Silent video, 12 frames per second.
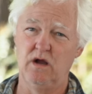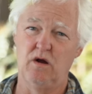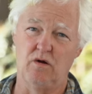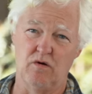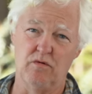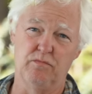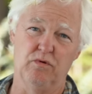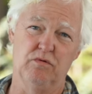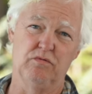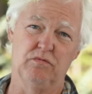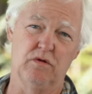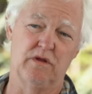
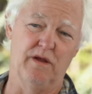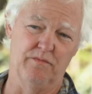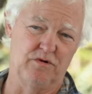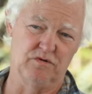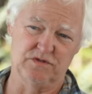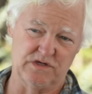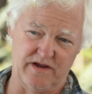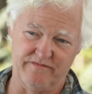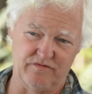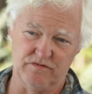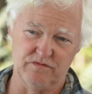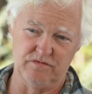horrible chemicals
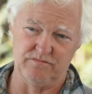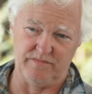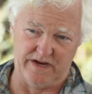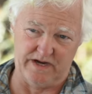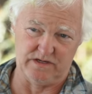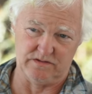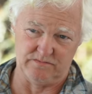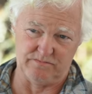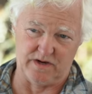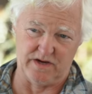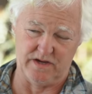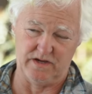ever made
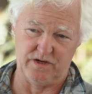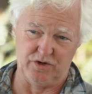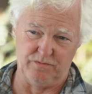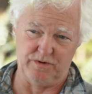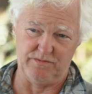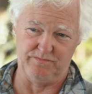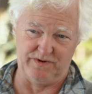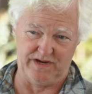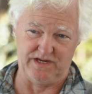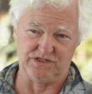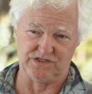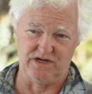by human
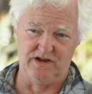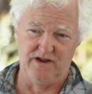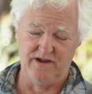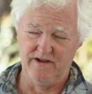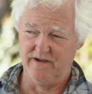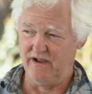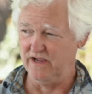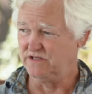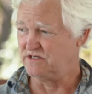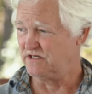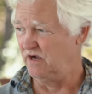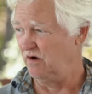beings. And
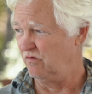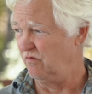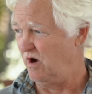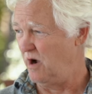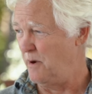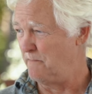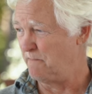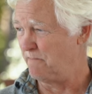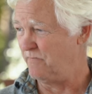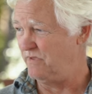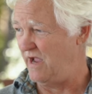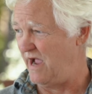so
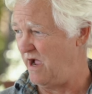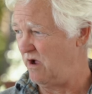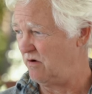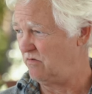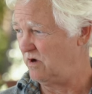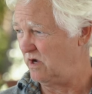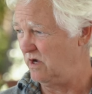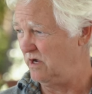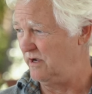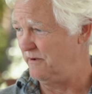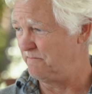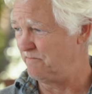now
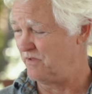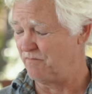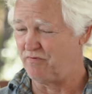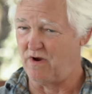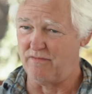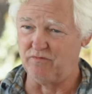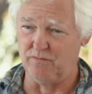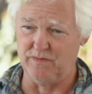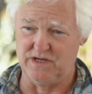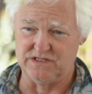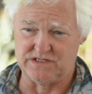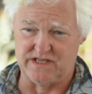the problem
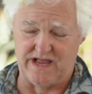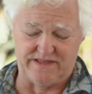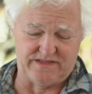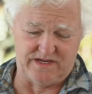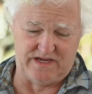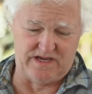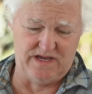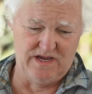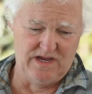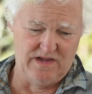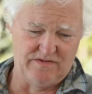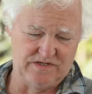is that the
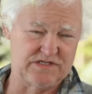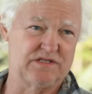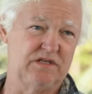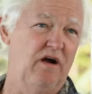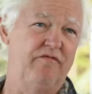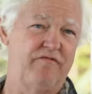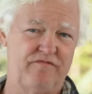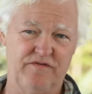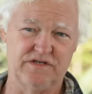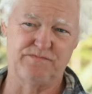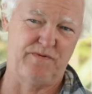stuff, this